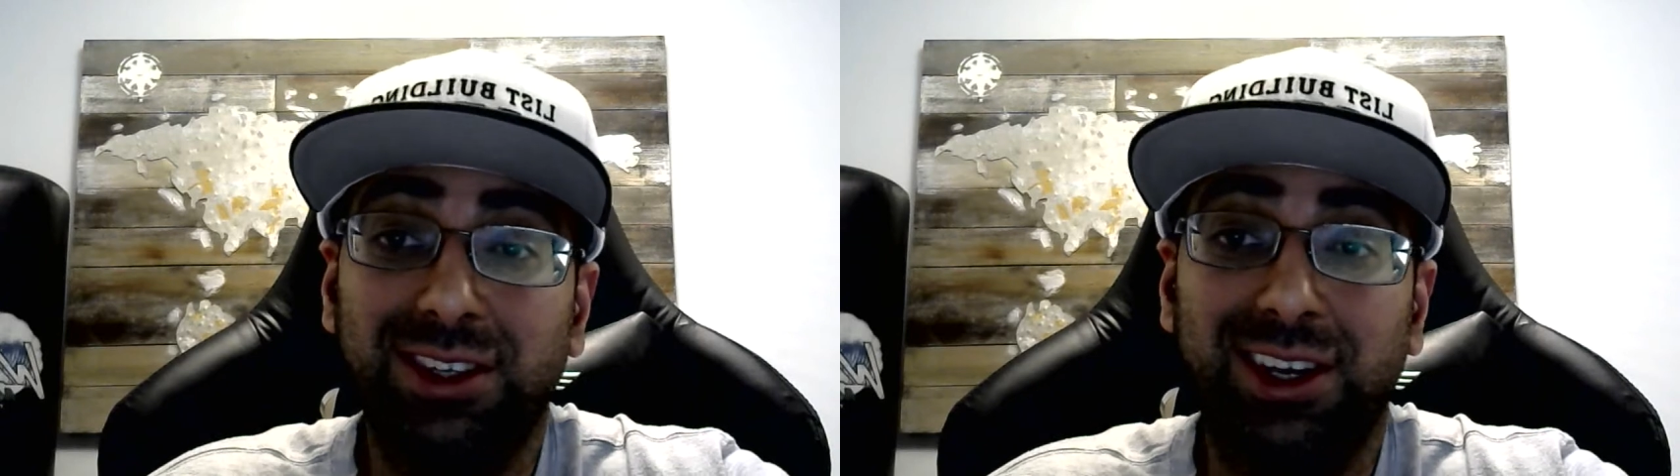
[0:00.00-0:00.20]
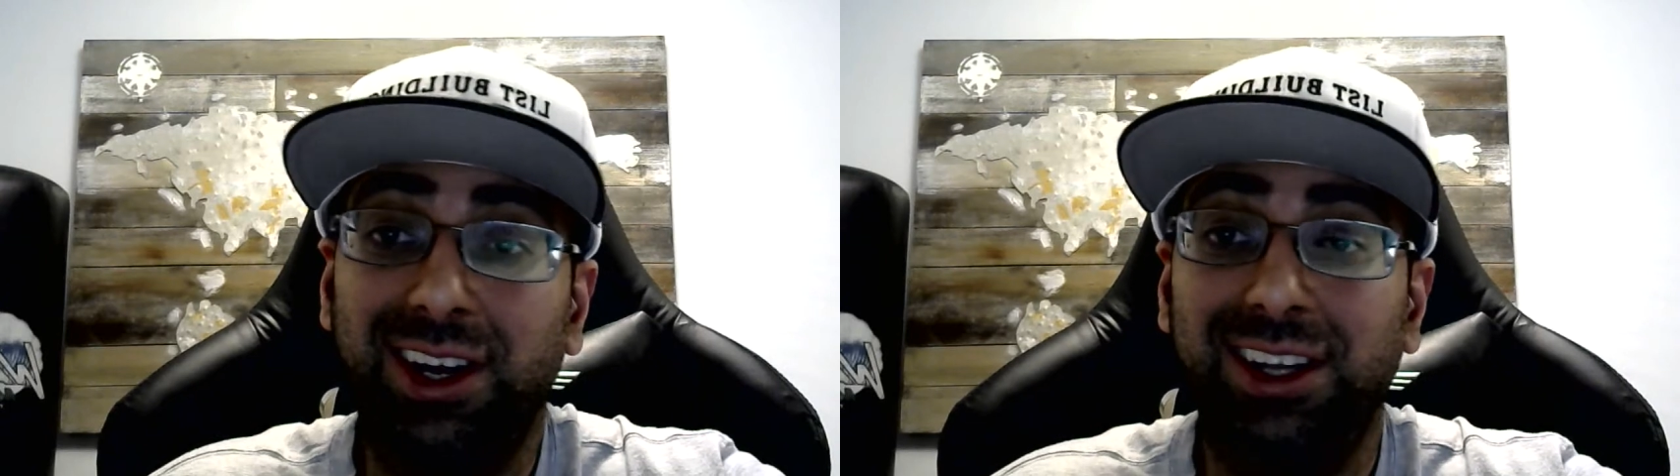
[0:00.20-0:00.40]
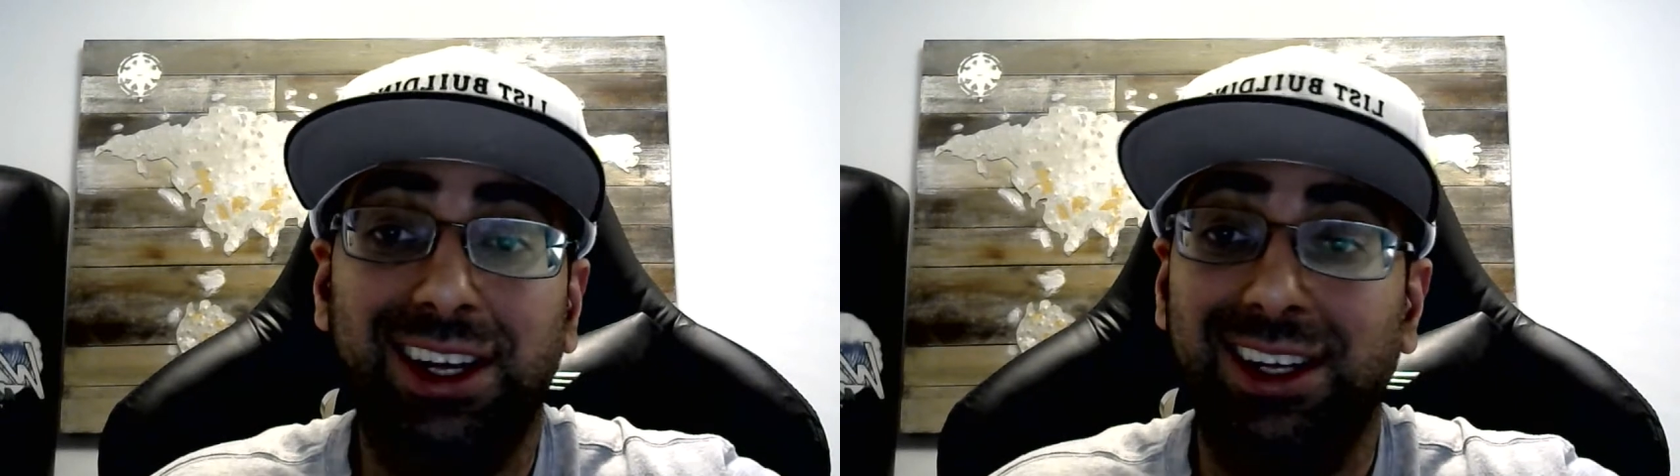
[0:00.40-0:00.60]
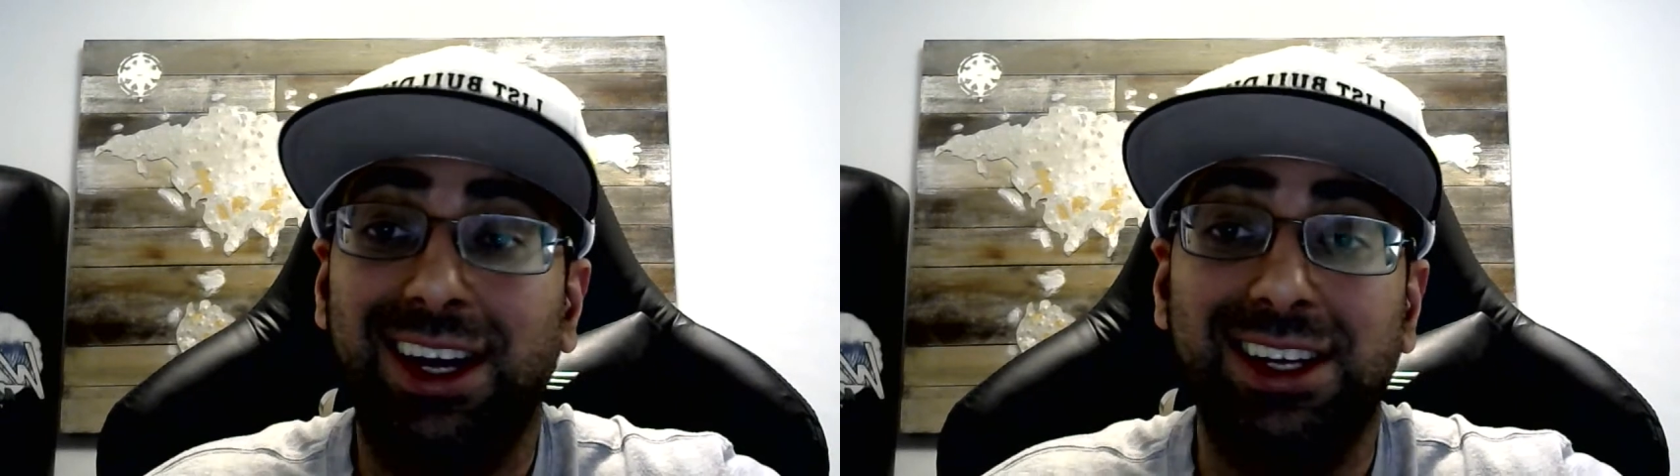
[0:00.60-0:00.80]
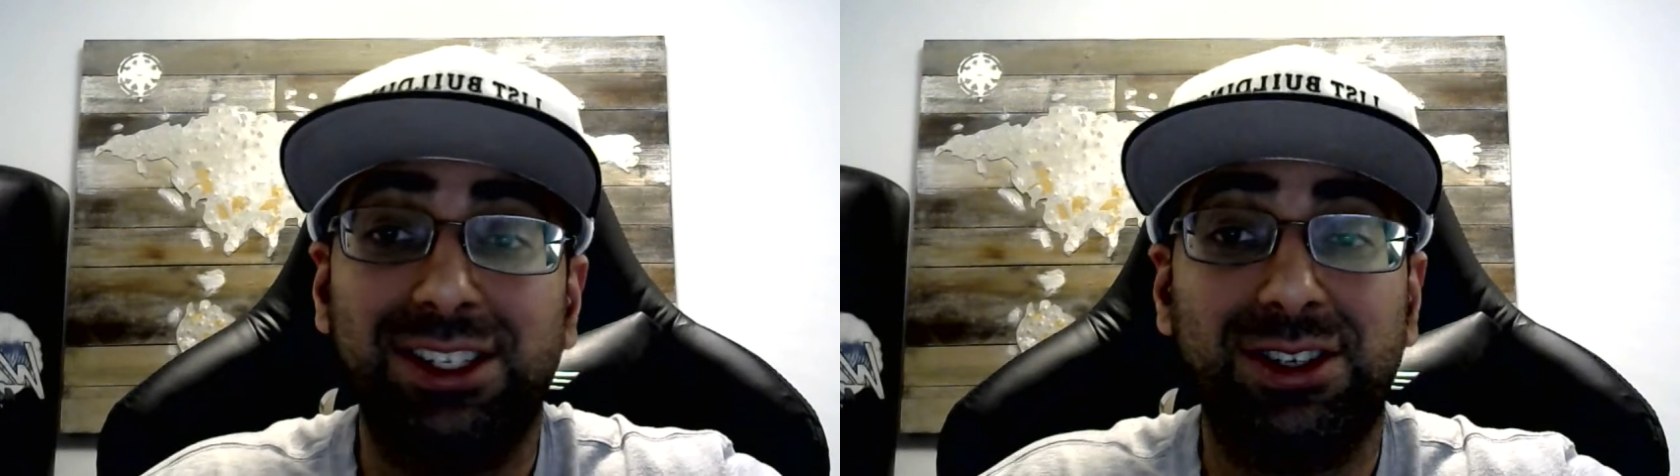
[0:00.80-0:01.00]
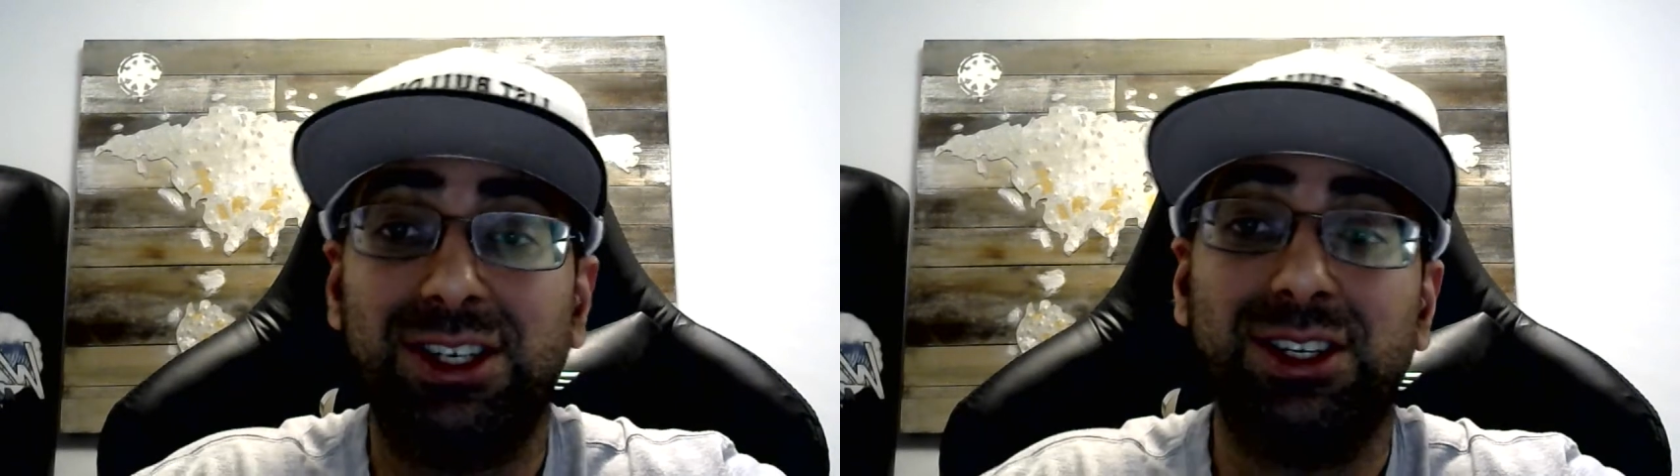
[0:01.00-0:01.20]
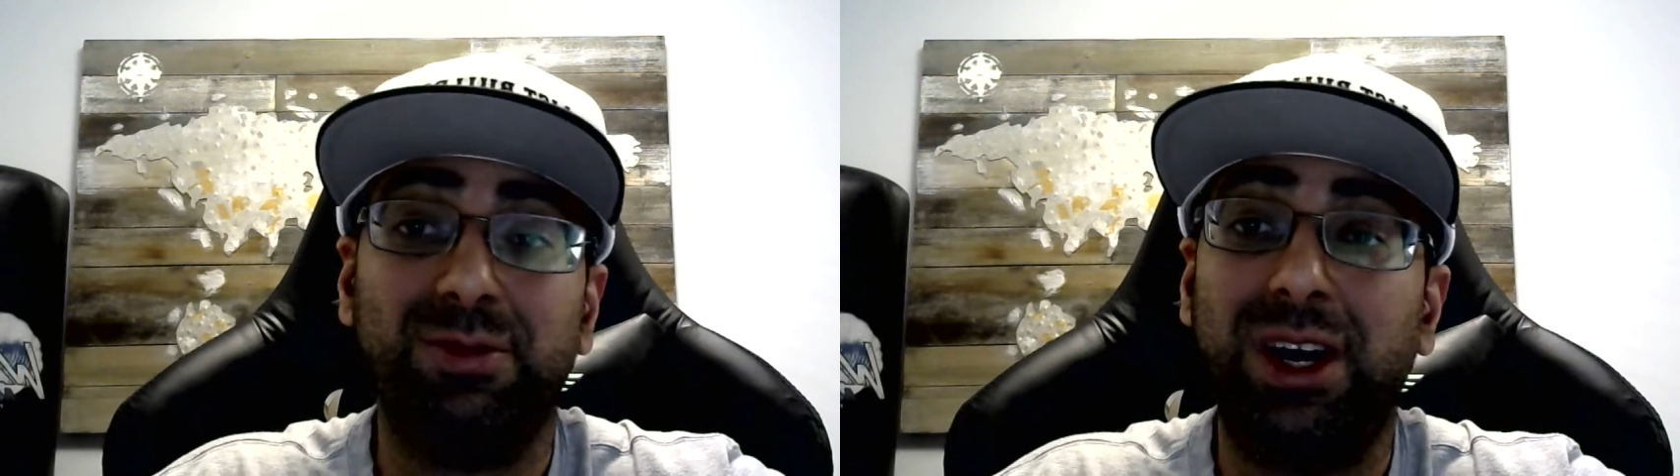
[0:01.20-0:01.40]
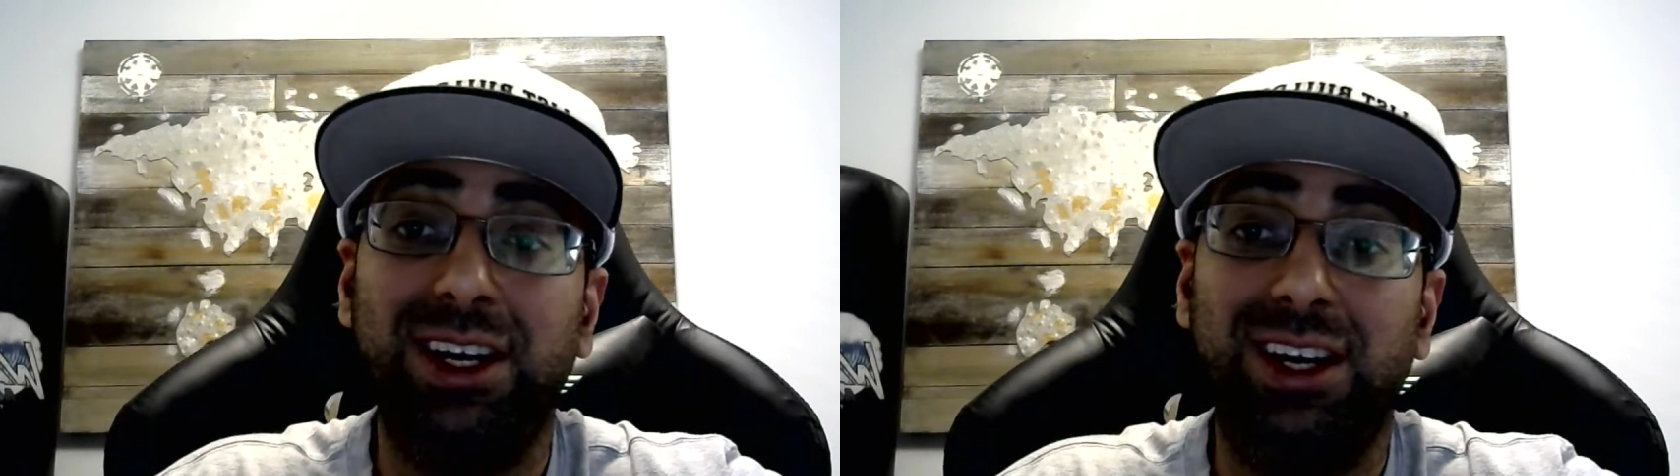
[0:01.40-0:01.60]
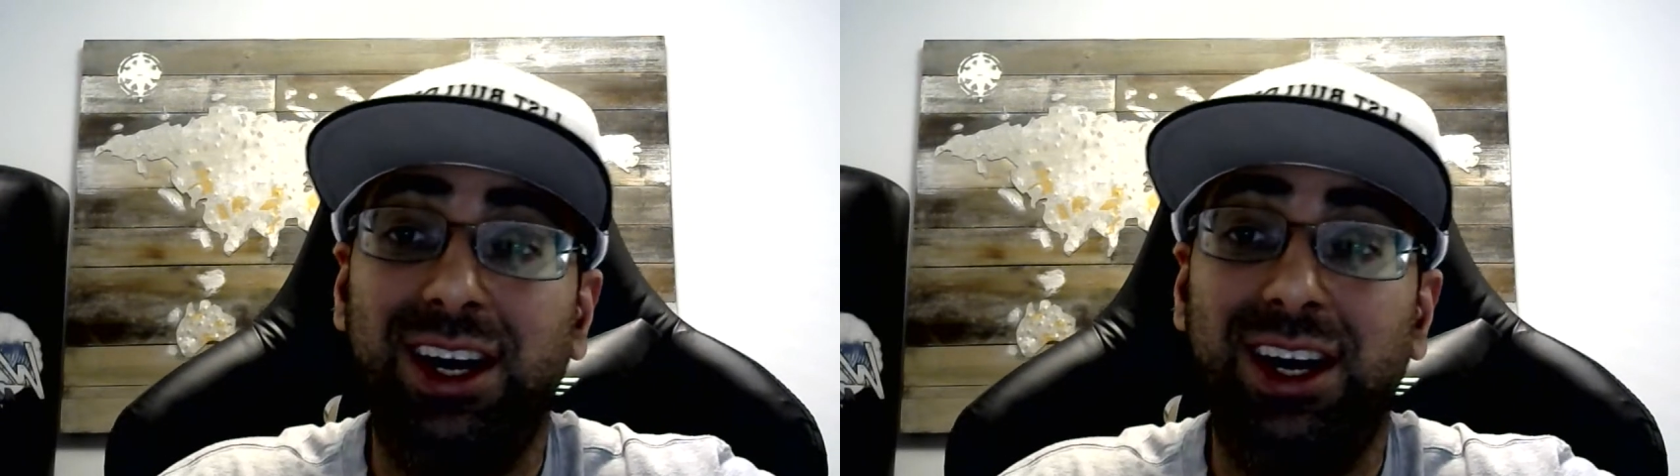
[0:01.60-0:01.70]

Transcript: All right. Like that's just my